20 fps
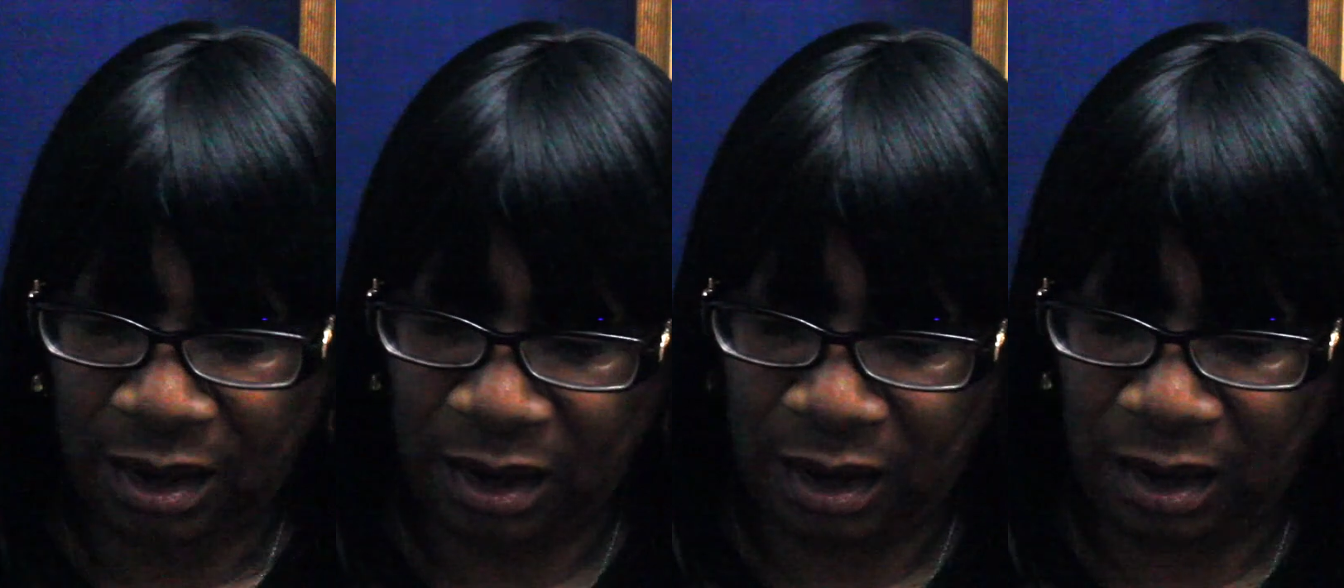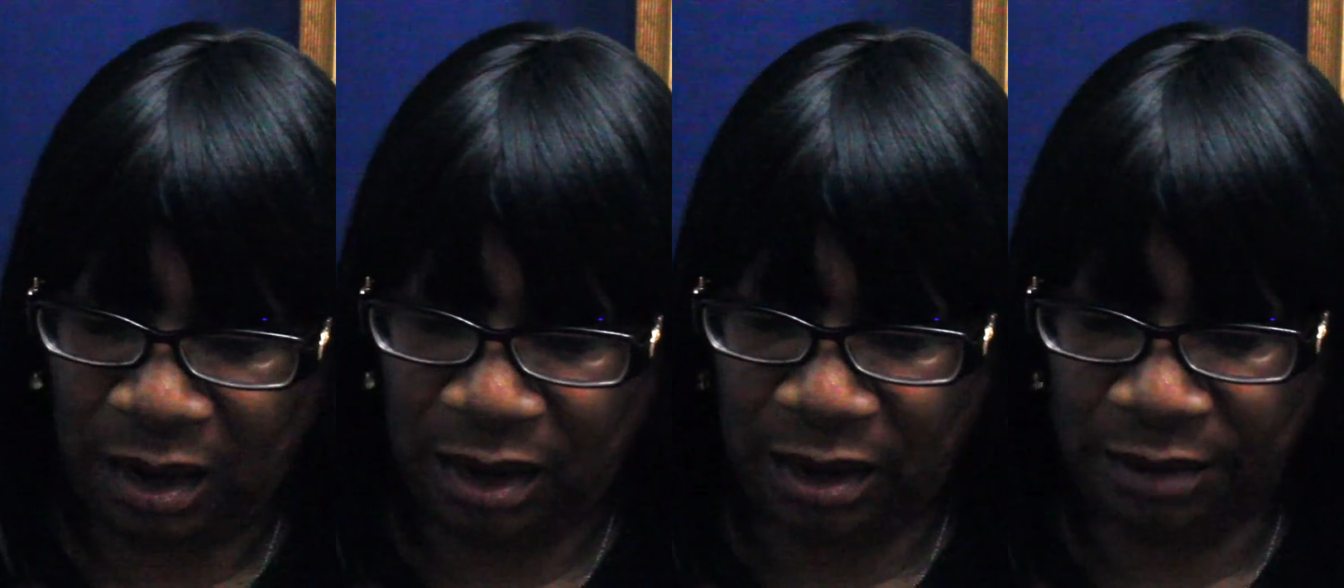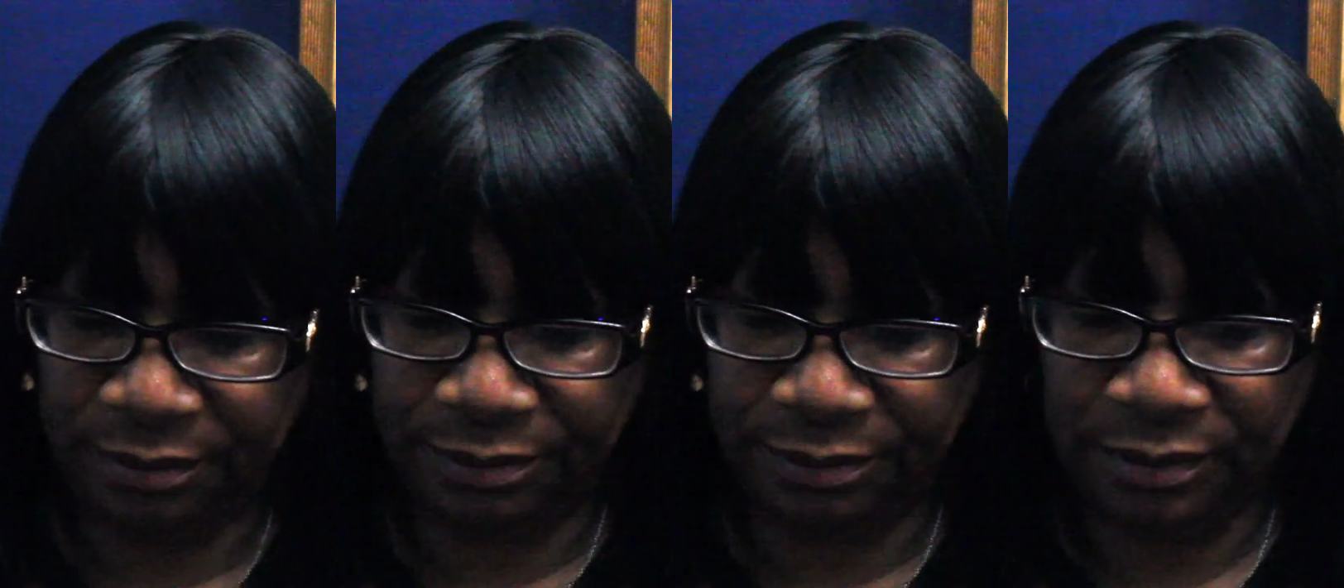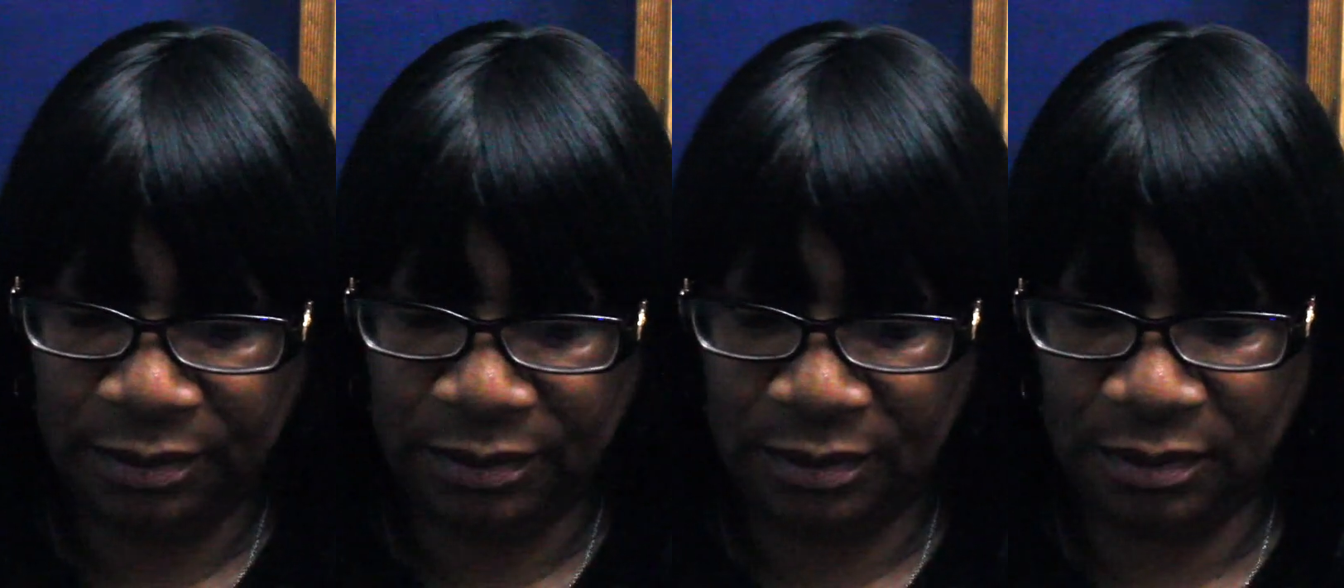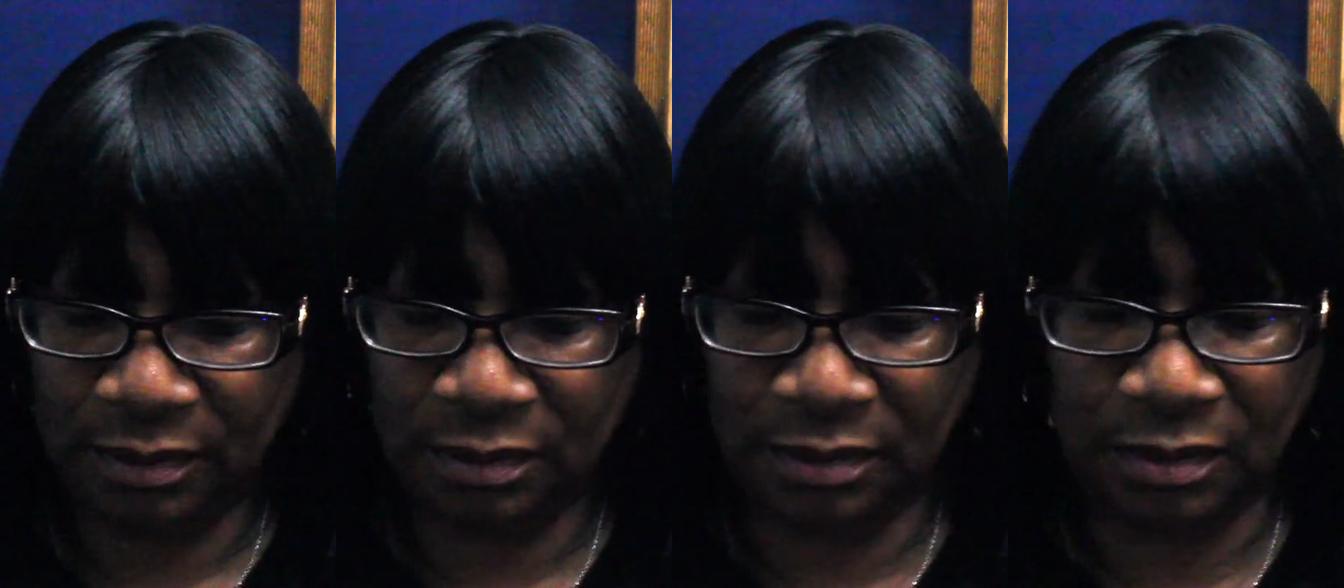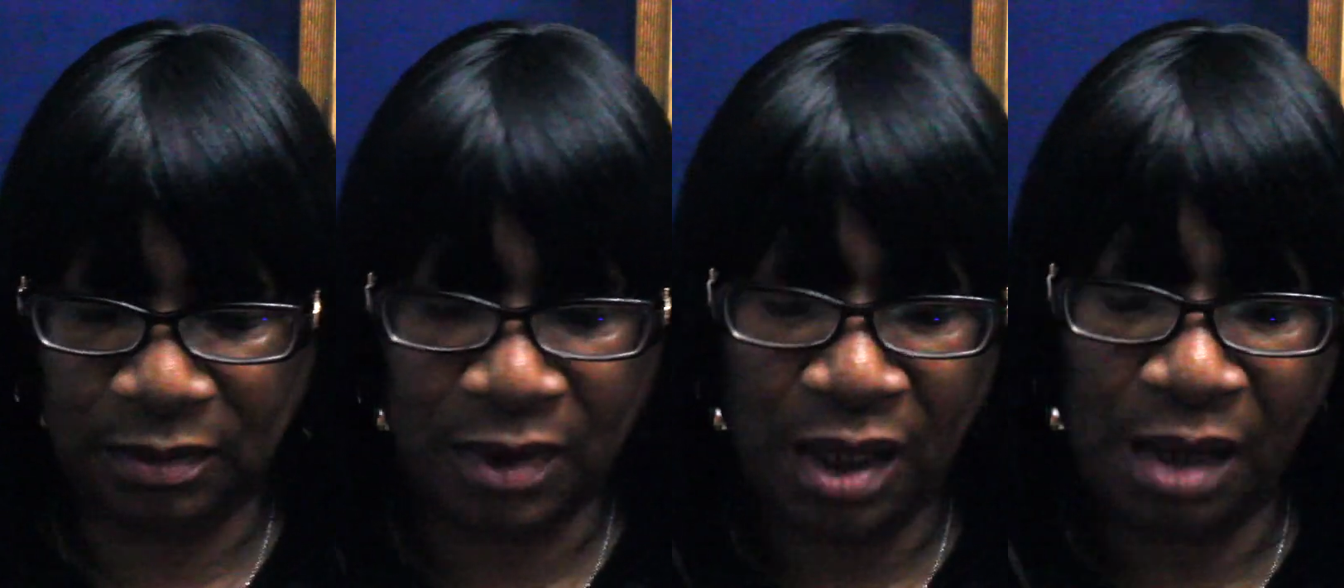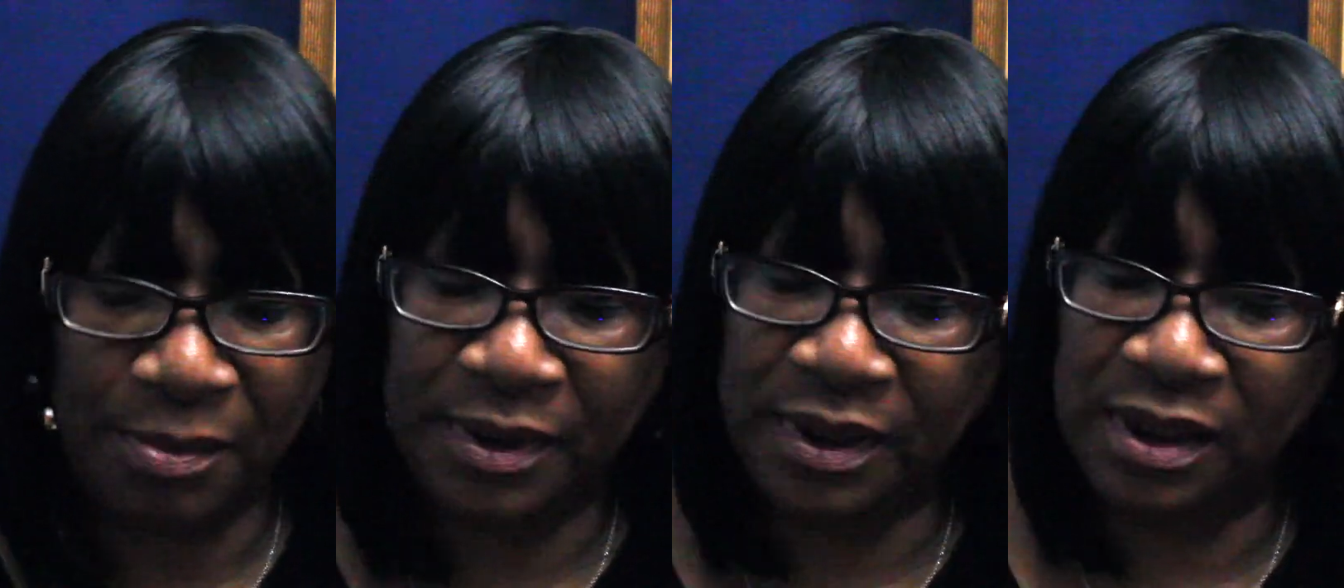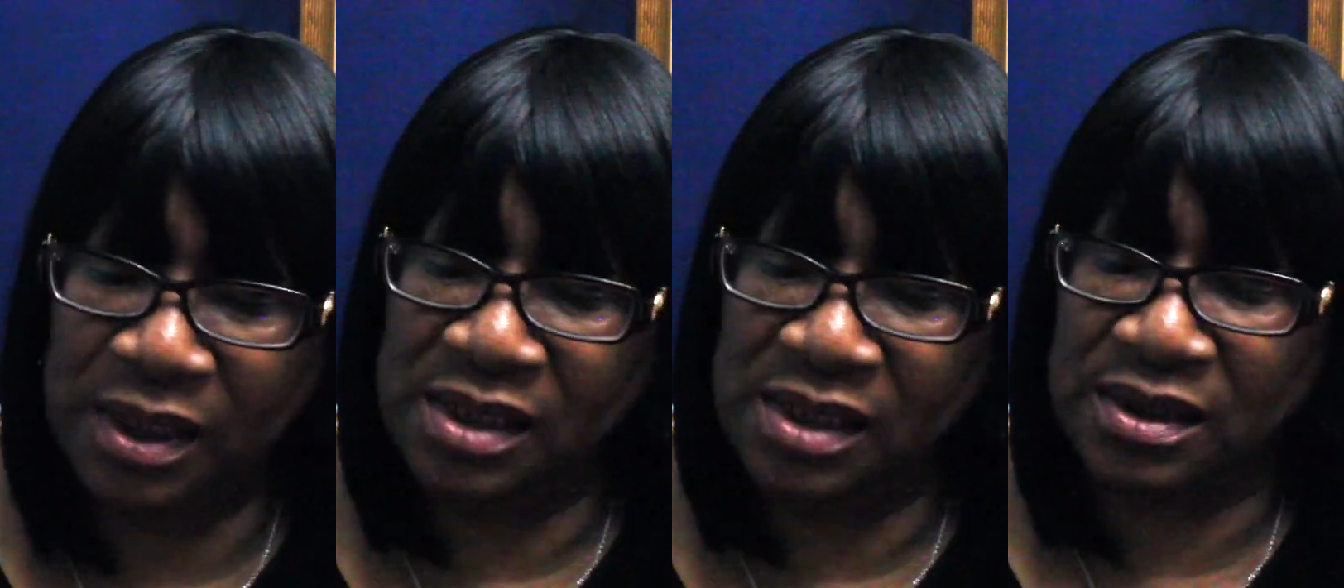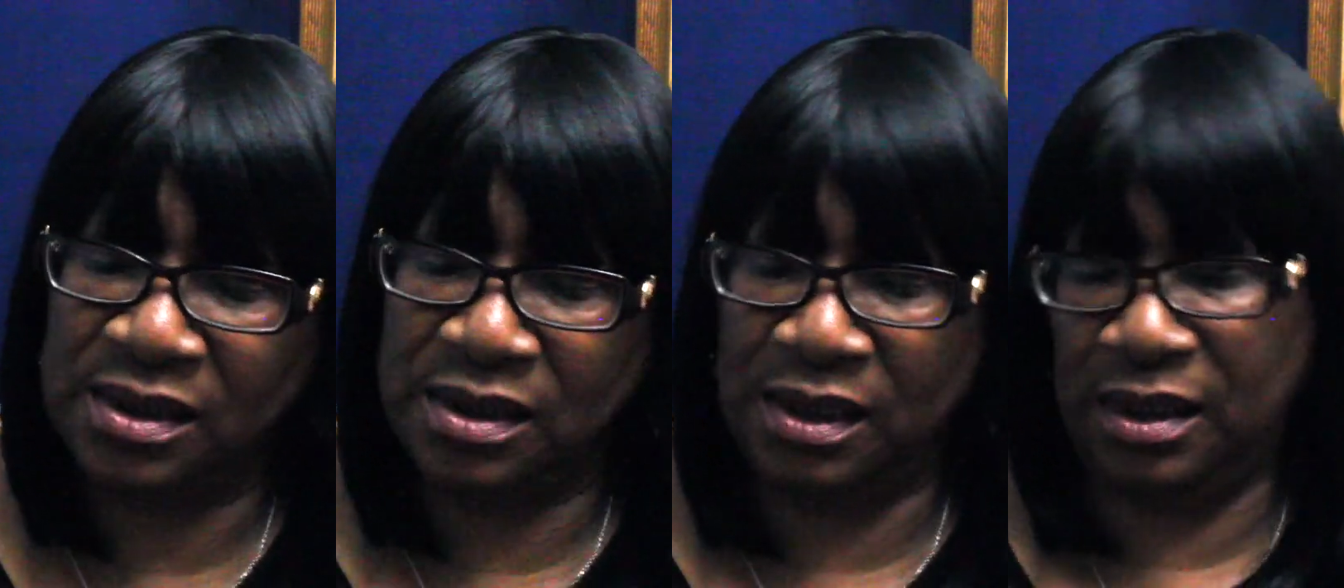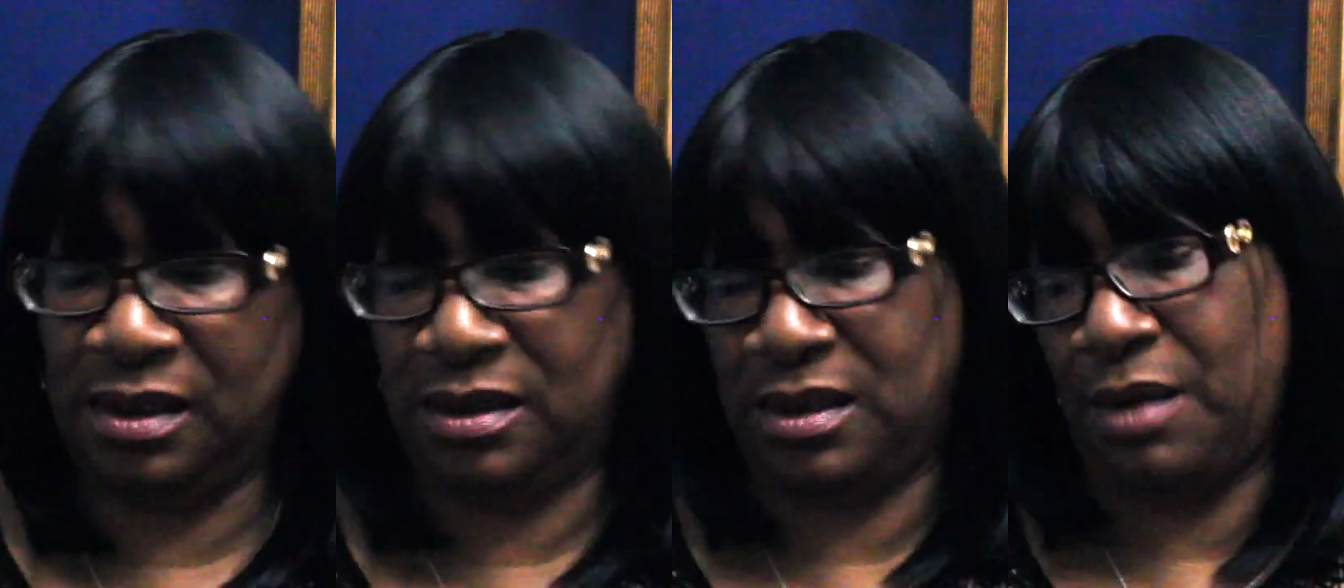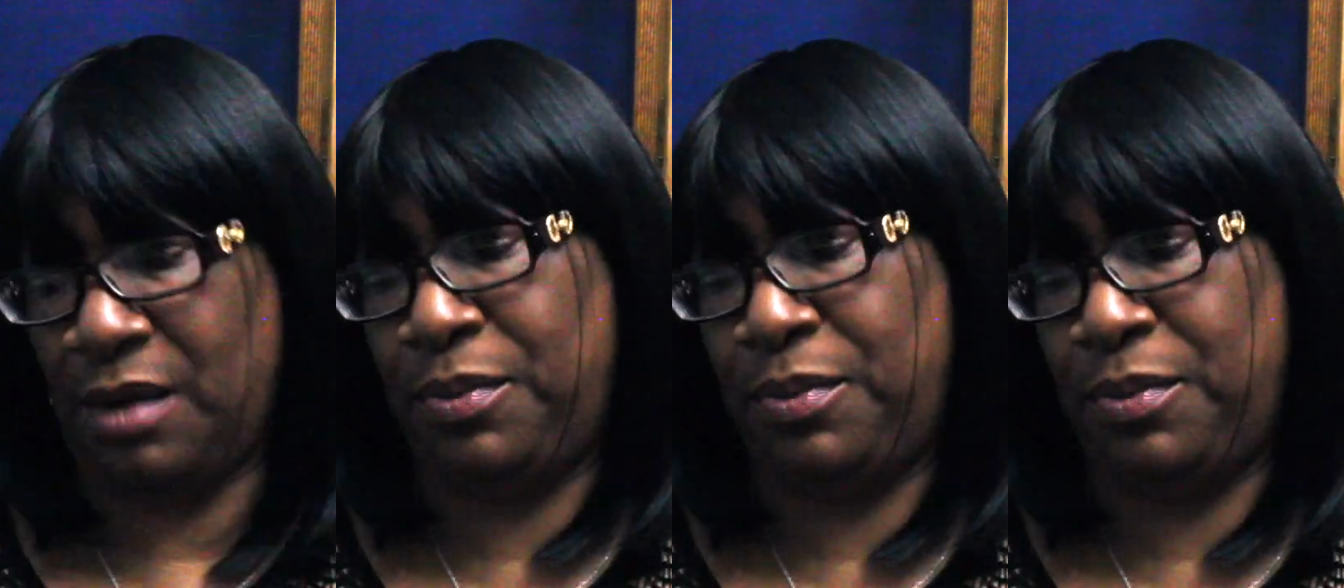And a couple of these things.